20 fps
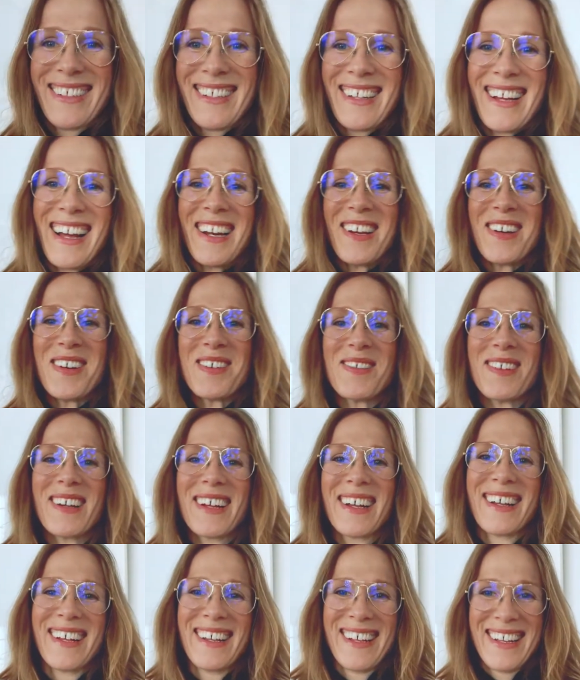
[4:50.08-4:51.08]
Hello,
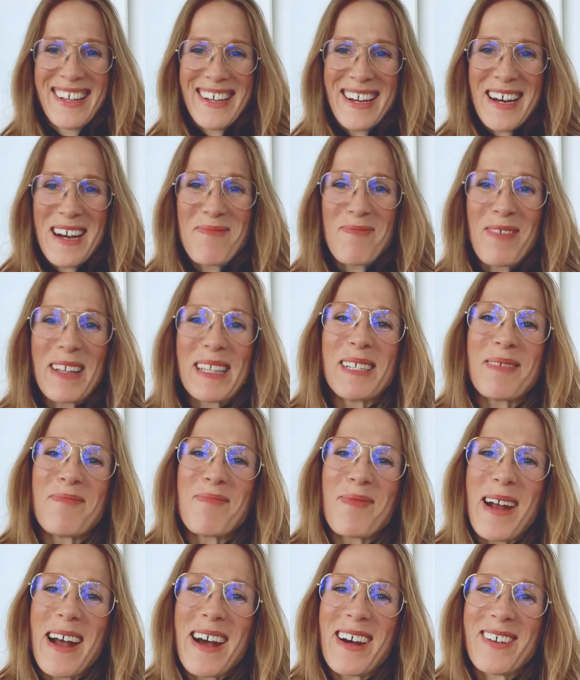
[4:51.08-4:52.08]
I'm Winsome
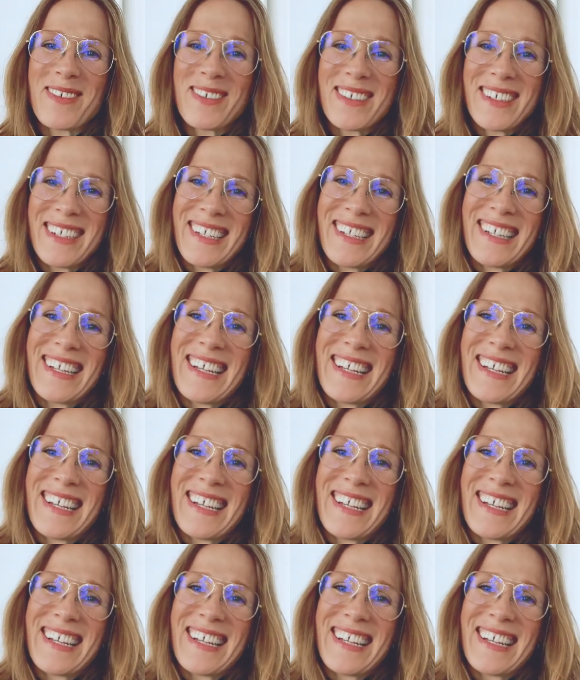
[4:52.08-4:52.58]
Brown,